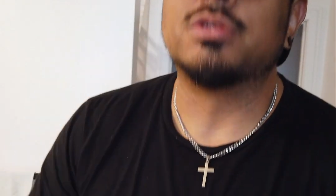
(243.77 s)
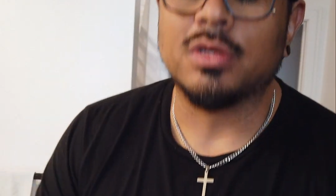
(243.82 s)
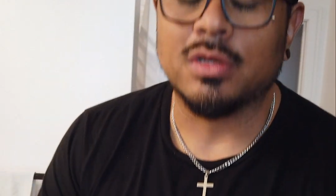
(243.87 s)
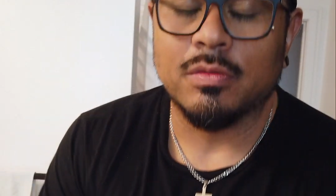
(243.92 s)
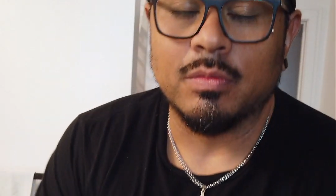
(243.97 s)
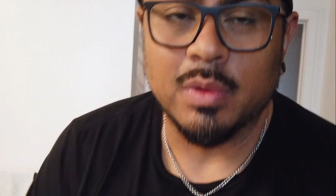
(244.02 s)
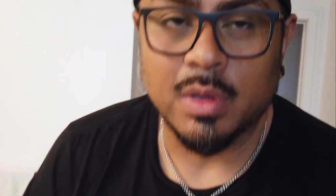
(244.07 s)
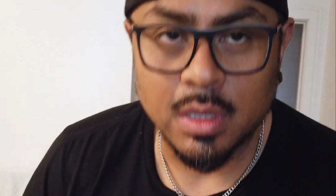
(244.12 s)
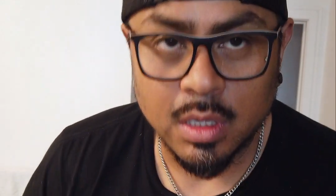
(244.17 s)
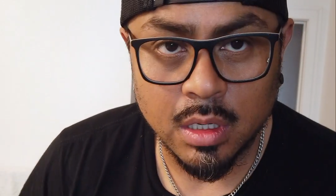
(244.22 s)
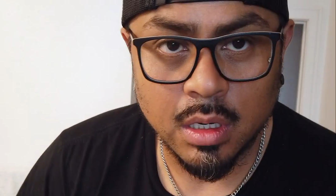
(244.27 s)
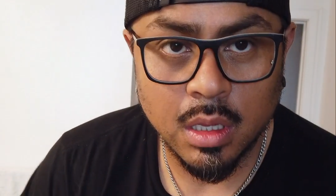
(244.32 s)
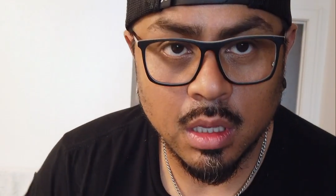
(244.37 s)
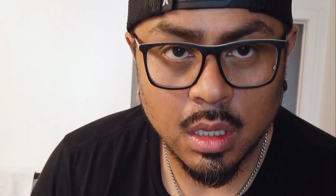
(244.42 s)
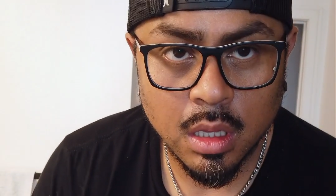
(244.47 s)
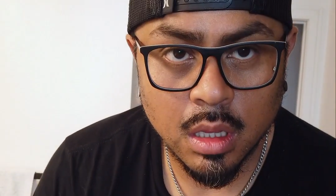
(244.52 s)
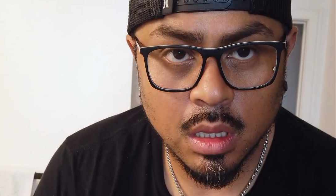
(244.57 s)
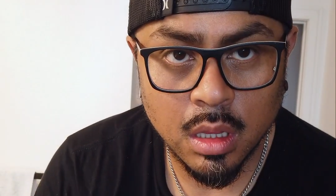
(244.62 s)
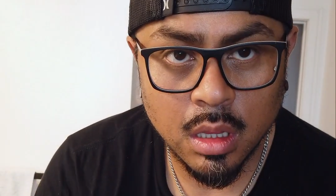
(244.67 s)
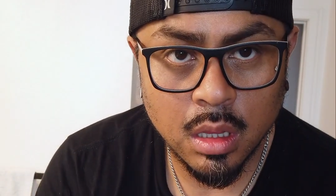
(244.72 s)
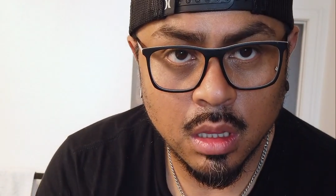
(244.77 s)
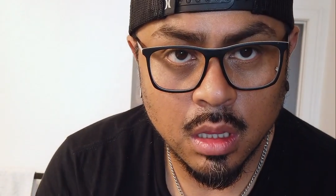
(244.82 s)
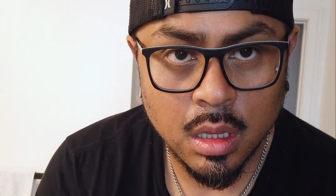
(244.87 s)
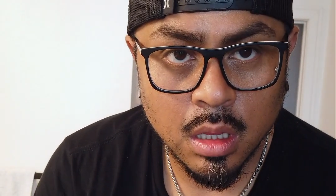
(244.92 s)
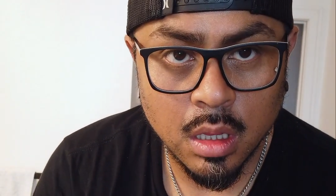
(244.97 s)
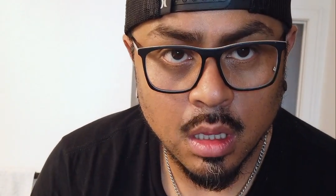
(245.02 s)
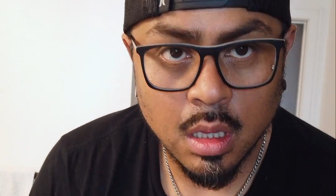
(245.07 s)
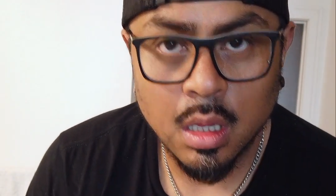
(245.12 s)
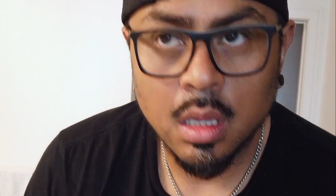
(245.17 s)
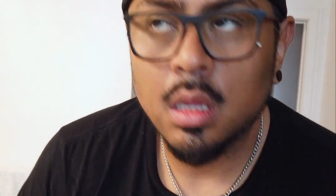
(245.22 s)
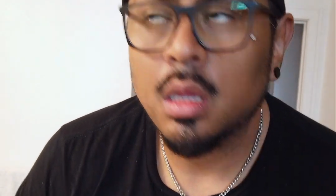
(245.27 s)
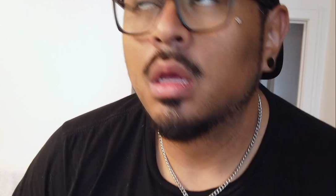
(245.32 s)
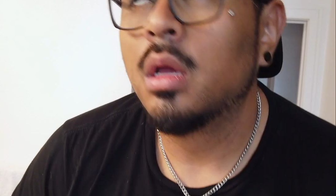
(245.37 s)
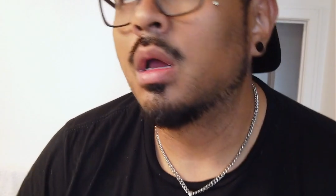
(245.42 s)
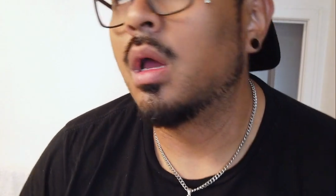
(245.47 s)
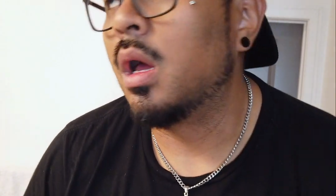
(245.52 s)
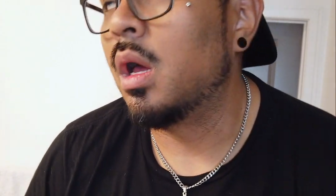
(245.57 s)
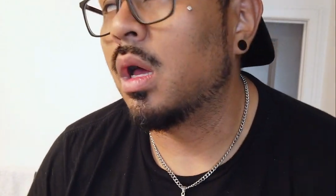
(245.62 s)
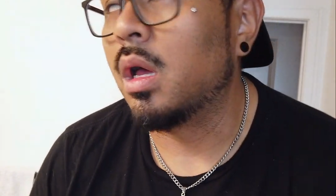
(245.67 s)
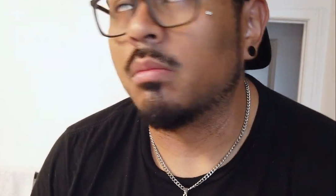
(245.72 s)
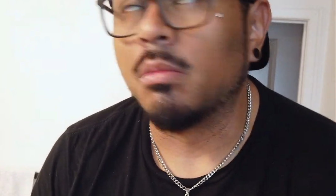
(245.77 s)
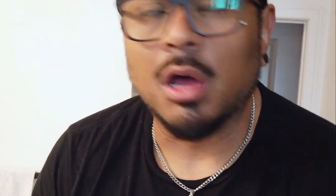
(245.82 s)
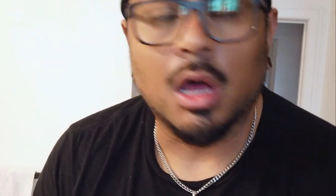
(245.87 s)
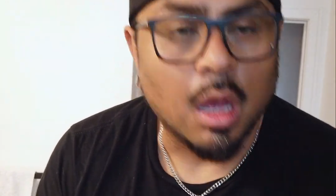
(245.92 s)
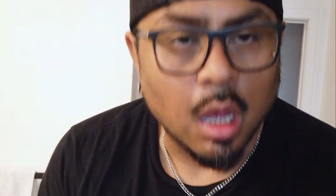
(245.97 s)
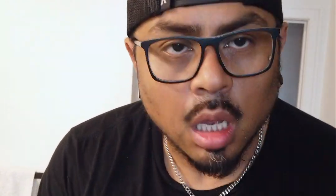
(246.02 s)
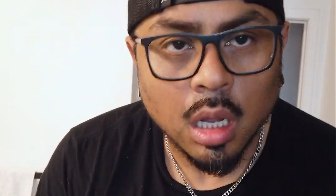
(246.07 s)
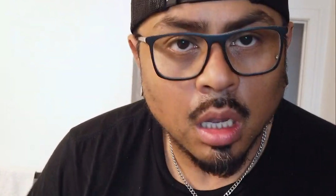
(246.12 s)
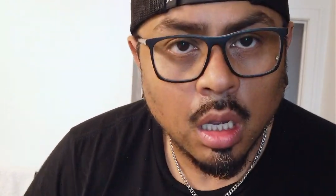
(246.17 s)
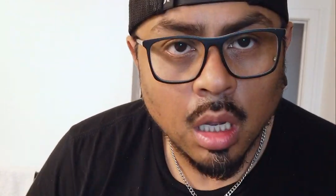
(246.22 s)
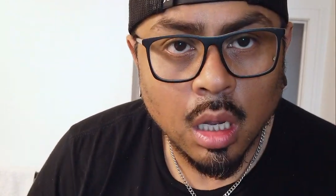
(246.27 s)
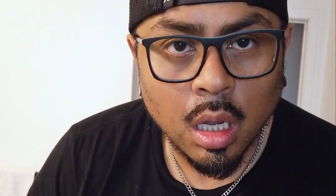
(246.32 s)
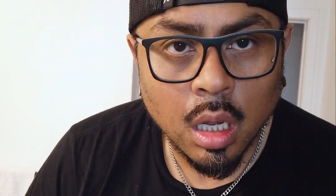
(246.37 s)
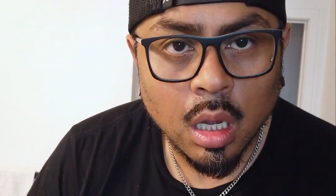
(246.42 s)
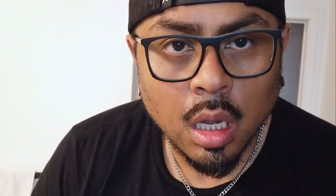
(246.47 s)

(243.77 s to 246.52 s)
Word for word: should have been. Come on.